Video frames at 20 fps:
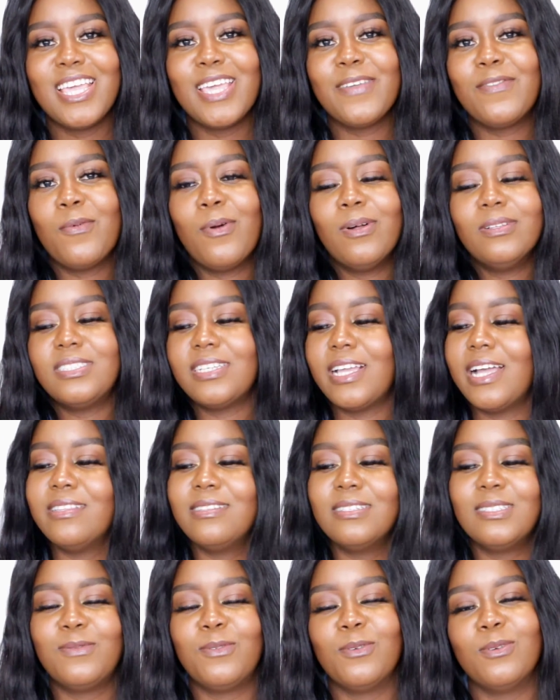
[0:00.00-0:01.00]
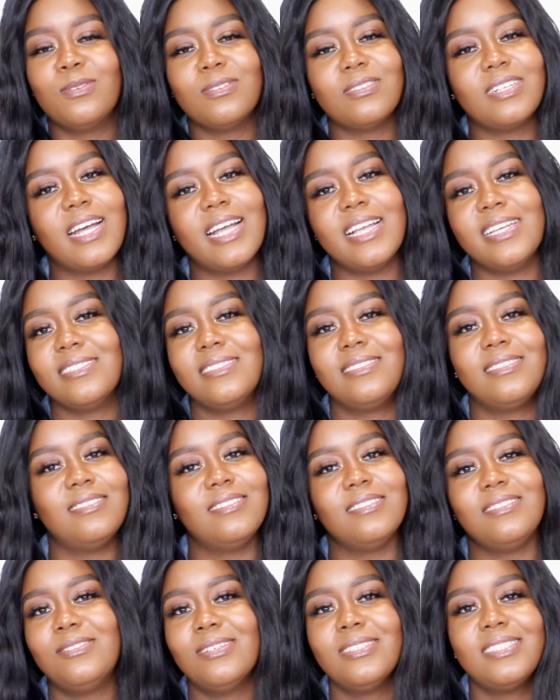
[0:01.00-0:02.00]
if you want to get this phone, guys,
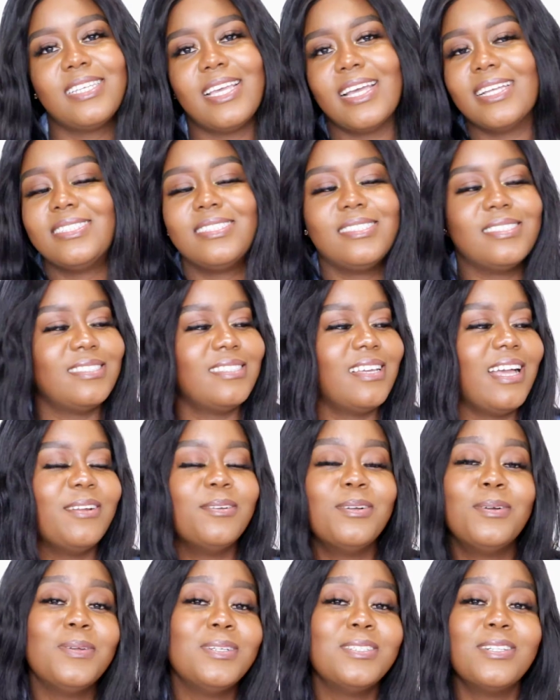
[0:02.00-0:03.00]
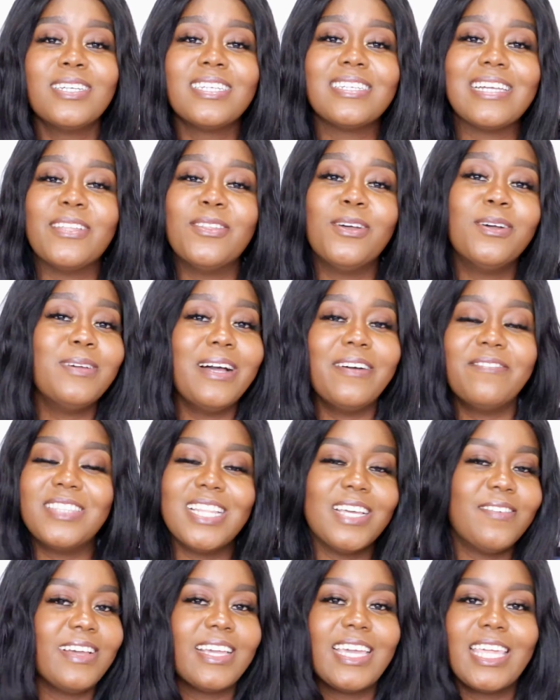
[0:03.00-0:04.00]
just get it. I don't really like, I've
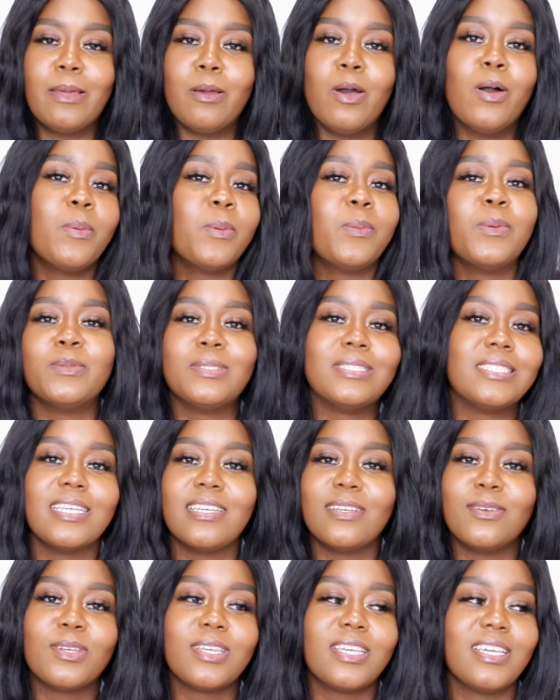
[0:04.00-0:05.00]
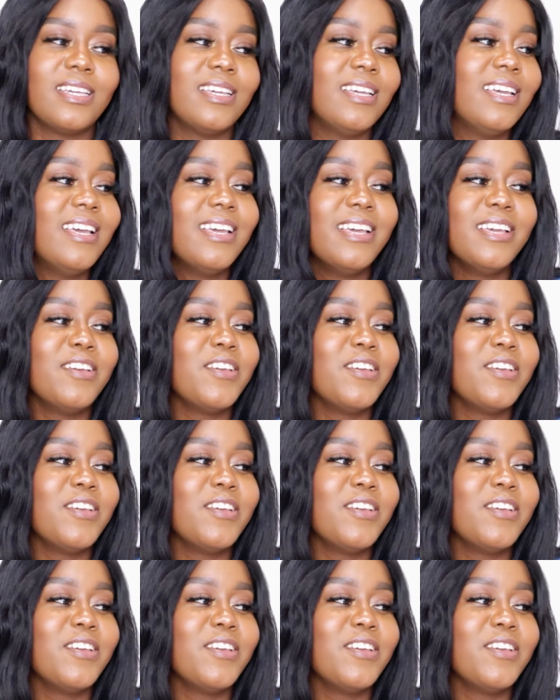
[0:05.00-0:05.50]
never cared about what people say, okay?